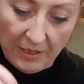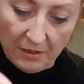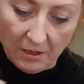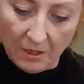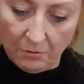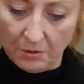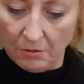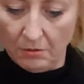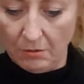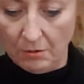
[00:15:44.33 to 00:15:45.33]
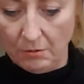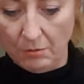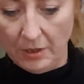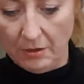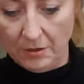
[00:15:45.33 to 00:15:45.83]
coat, or
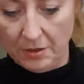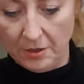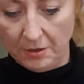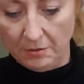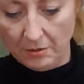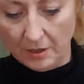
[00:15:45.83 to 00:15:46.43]
we're going to